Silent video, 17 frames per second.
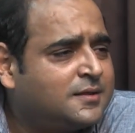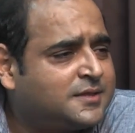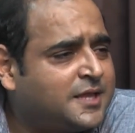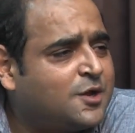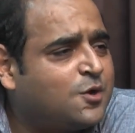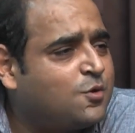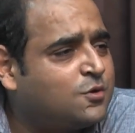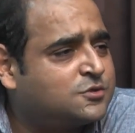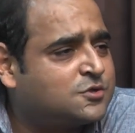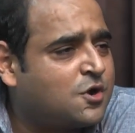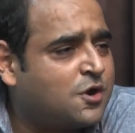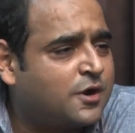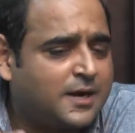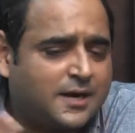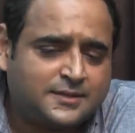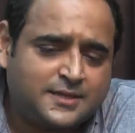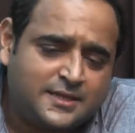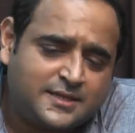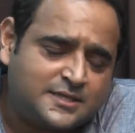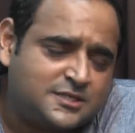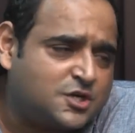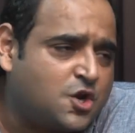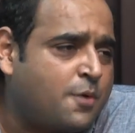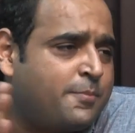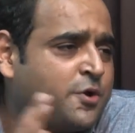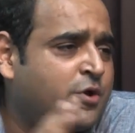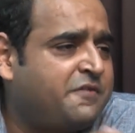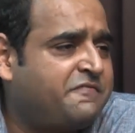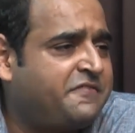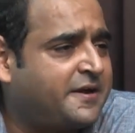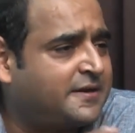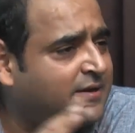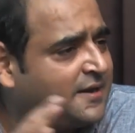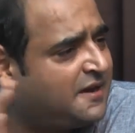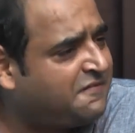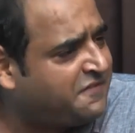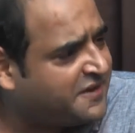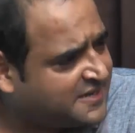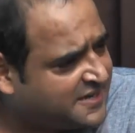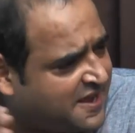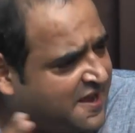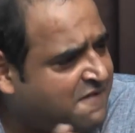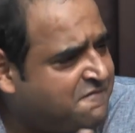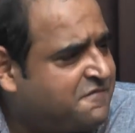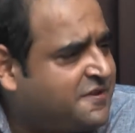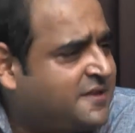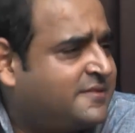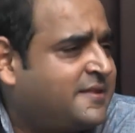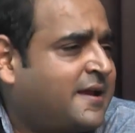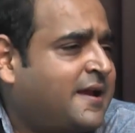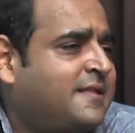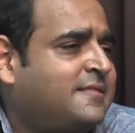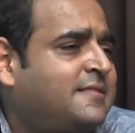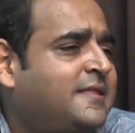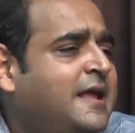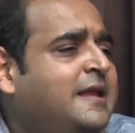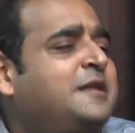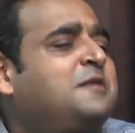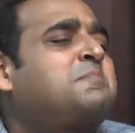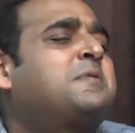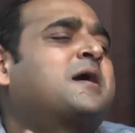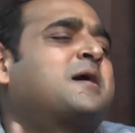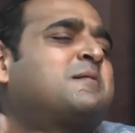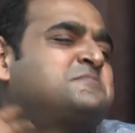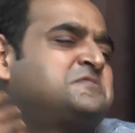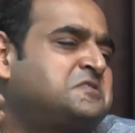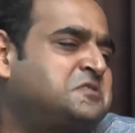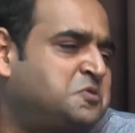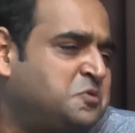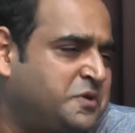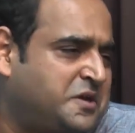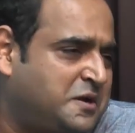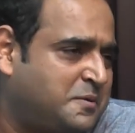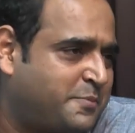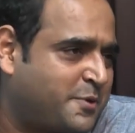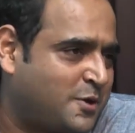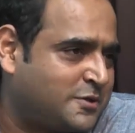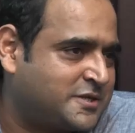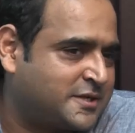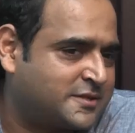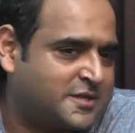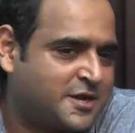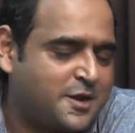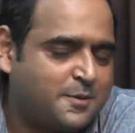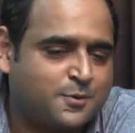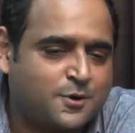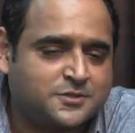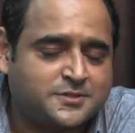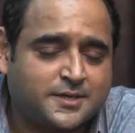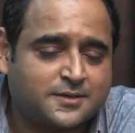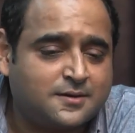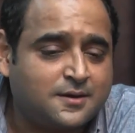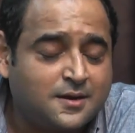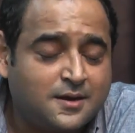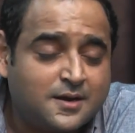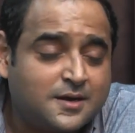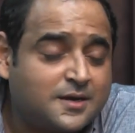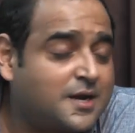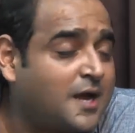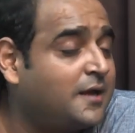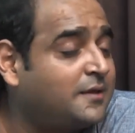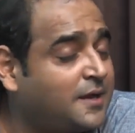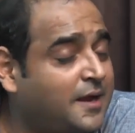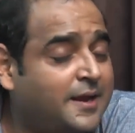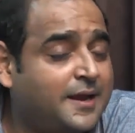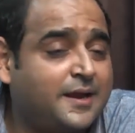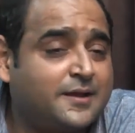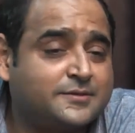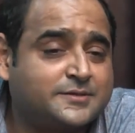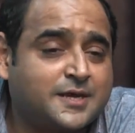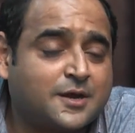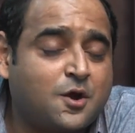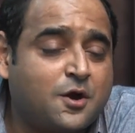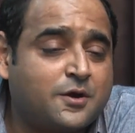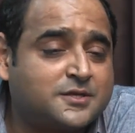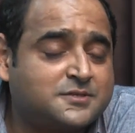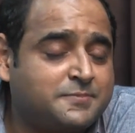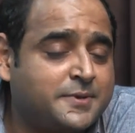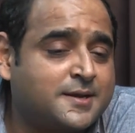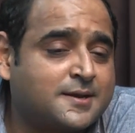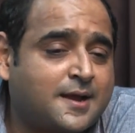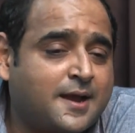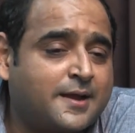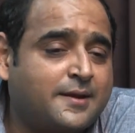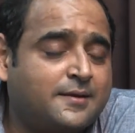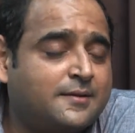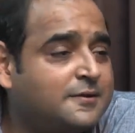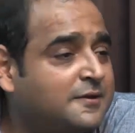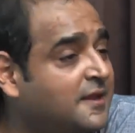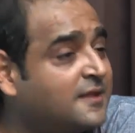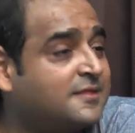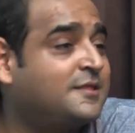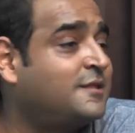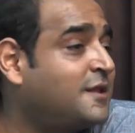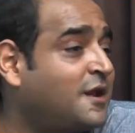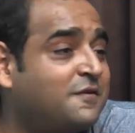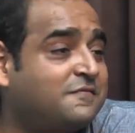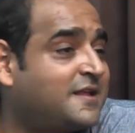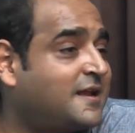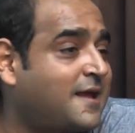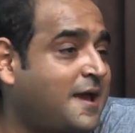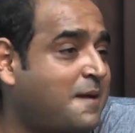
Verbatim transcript: thing goes wrong, then there's a domino effect. It will affect everything, and then it becomes a two-year project, three-year project. Again, I'd say God has been kind. Nothing, none of that